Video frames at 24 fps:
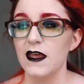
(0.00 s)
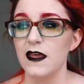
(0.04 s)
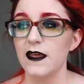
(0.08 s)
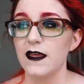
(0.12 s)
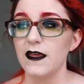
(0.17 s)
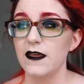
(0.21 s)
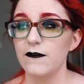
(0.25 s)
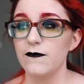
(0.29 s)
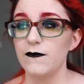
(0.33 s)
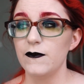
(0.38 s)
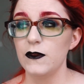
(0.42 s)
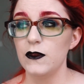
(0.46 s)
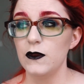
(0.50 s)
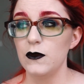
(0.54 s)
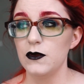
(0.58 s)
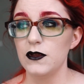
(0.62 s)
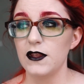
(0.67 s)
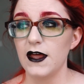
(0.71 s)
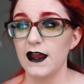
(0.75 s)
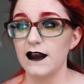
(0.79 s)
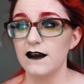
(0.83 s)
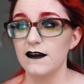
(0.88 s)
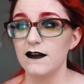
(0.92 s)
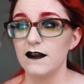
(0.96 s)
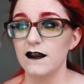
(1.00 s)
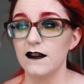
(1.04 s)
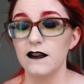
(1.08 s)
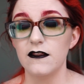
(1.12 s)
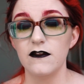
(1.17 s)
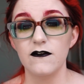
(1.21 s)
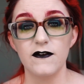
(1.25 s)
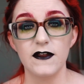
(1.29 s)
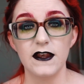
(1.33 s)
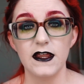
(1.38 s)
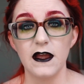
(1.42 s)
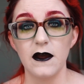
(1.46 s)
If you liked the
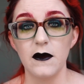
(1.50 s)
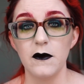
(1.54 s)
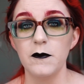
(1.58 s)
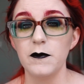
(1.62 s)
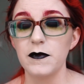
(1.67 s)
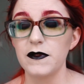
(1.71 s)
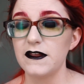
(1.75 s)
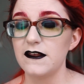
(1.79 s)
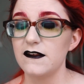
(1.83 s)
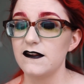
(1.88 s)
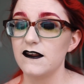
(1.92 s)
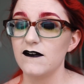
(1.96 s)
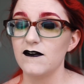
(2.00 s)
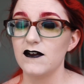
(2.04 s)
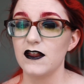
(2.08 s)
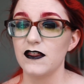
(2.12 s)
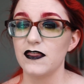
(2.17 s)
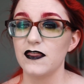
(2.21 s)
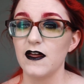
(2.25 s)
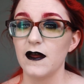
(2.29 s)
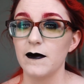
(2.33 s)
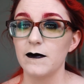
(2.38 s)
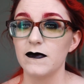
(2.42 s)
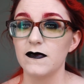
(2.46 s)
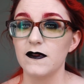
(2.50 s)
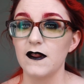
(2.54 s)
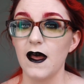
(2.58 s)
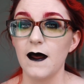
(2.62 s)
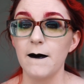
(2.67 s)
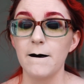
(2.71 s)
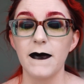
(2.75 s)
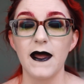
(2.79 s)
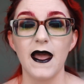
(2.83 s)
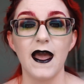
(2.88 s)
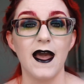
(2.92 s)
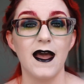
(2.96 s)
video, please give it a thumbs
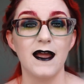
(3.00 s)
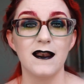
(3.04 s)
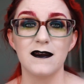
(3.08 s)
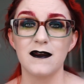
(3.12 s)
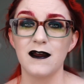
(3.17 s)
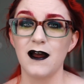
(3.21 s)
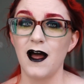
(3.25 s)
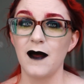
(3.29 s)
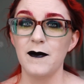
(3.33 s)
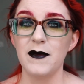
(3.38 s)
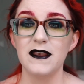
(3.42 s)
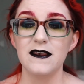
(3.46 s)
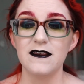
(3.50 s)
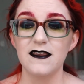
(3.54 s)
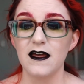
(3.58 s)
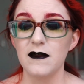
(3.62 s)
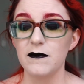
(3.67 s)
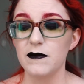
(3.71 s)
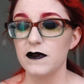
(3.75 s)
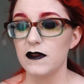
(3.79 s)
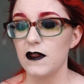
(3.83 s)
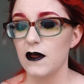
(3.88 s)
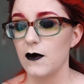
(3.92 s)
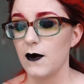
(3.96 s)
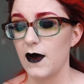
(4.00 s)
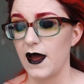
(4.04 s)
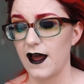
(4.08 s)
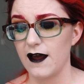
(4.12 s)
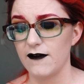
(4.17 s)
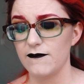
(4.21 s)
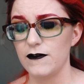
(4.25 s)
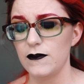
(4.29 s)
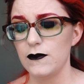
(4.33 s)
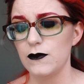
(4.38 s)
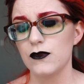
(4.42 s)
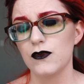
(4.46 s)
up and comment down below.
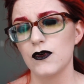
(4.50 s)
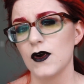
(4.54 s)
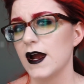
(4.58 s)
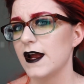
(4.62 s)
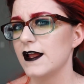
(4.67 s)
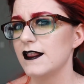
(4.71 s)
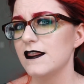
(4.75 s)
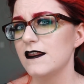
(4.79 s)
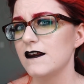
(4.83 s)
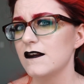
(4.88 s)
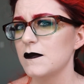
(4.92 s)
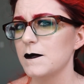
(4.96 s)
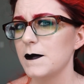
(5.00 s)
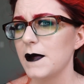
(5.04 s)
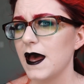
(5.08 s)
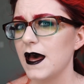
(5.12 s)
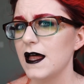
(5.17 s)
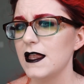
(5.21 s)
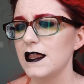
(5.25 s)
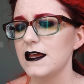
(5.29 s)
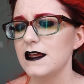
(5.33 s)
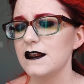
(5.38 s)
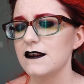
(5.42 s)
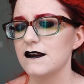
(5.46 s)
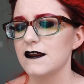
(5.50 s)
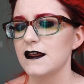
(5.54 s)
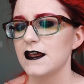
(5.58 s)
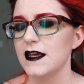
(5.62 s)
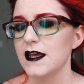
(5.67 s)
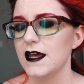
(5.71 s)
Have you tried this palette?